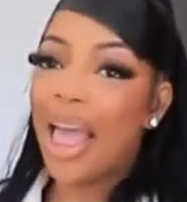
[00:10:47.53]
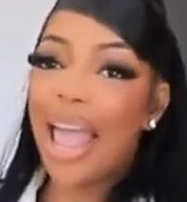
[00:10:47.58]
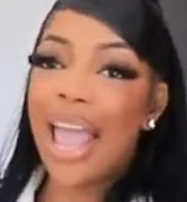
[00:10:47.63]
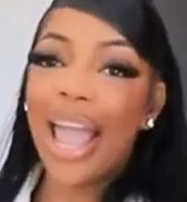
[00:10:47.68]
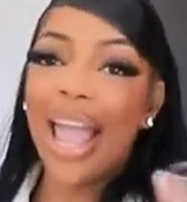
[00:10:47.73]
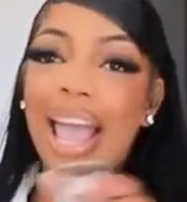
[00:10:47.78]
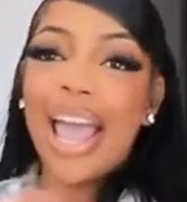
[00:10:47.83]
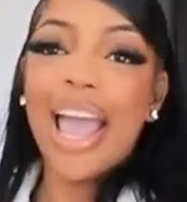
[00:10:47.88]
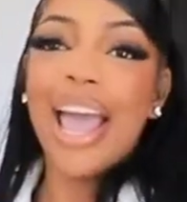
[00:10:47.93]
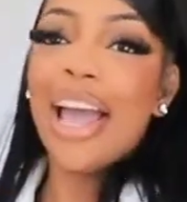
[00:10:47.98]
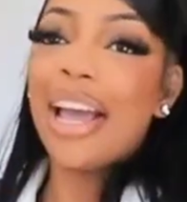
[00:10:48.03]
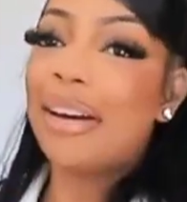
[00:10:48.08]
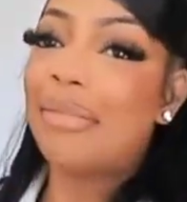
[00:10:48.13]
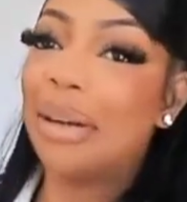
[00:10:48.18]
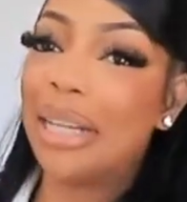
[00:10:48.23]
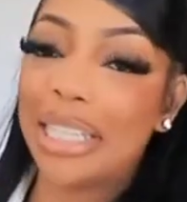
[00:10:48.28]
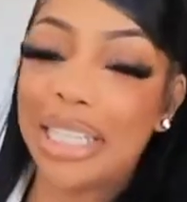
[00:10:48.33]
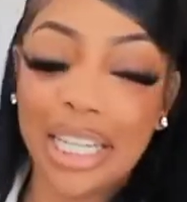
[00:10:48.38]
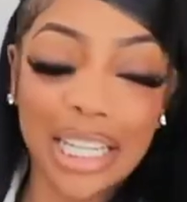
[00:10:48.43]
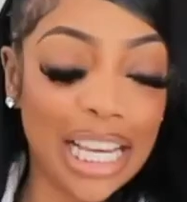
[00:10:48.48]

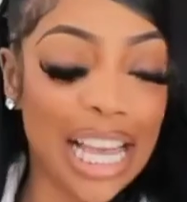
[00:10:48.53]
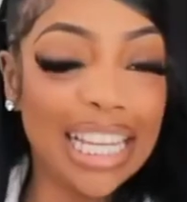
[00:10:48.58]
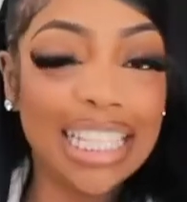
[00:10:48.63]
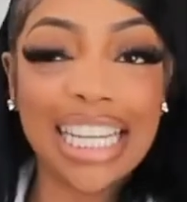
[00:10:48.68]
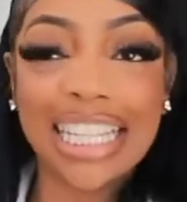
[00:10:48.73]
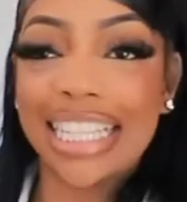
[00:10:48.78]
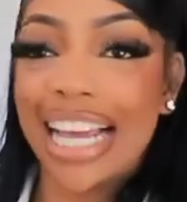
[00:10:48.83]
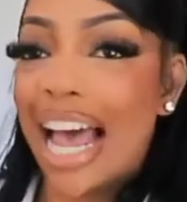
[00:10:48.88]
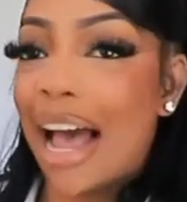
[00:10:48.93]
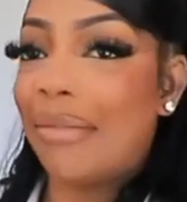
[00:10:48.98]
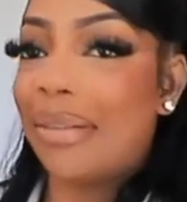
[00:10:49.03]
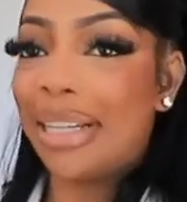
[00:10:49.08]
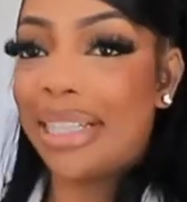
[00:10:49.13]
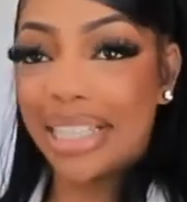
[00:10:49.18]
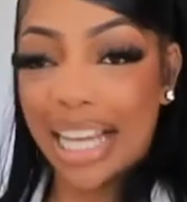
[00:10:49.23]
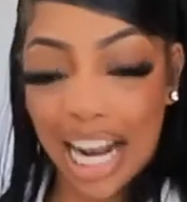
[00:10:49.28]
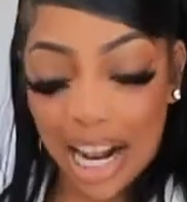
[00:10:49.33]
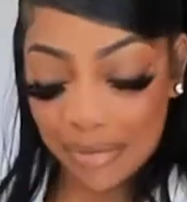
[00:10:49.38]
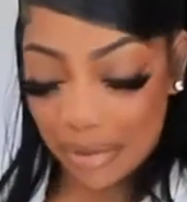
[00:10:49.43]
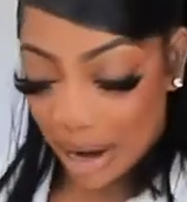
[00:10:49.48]
but you, it's a time
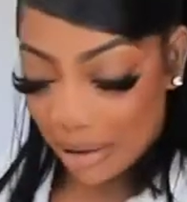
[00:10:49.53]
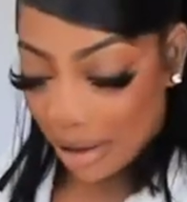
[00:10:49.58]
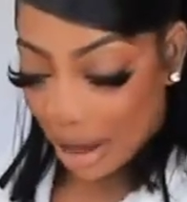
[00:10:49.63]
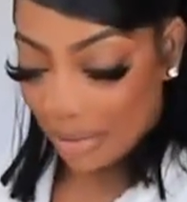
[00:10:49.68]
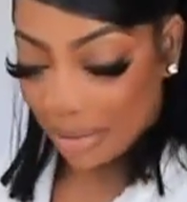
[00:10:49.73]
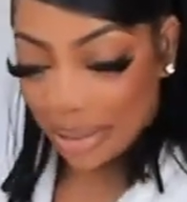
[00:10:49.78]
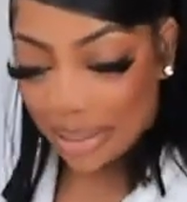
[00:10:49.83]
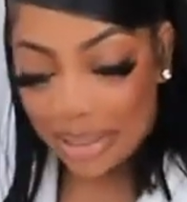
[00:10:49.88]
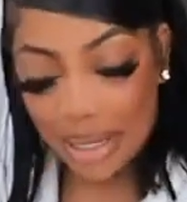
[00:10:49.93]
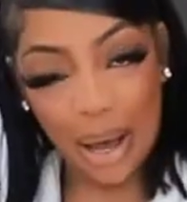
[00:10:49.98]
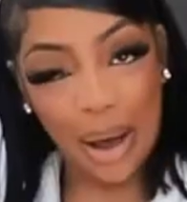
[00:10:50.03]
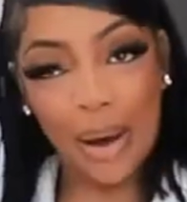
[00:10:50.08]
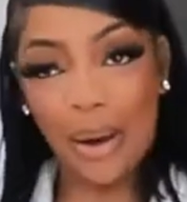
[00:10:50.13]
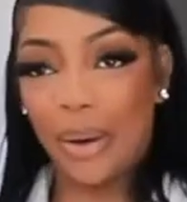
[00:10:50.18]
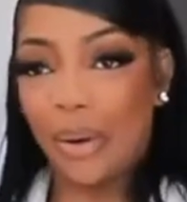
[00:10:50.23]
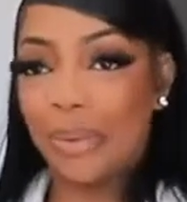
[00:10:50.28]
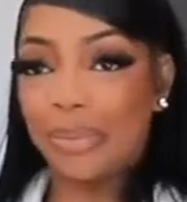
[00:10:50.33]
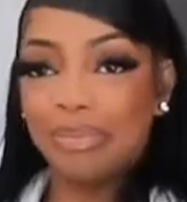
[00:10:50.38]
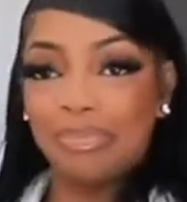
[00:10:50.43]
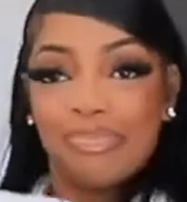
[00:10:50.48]
to celebrate
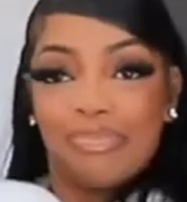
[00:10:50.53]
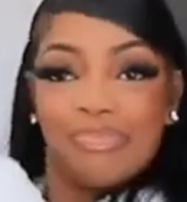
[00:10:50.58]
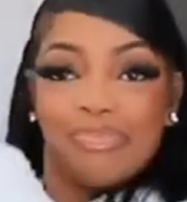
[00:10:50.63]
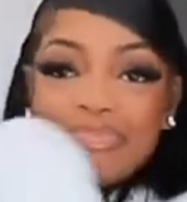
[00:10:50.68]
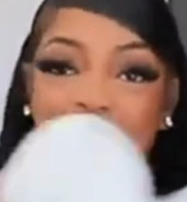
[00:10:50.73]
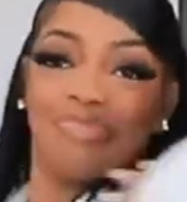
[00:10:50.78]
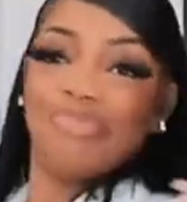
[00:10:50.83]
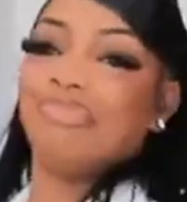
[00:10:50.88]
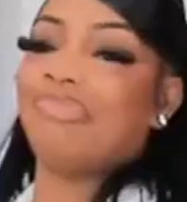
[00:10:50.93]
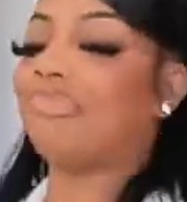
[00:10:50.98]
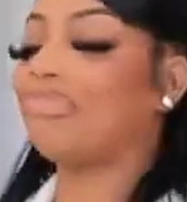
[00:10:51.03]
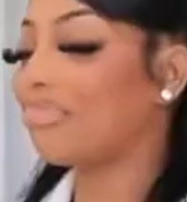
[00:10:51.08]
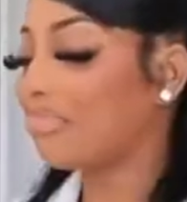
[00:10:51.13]
that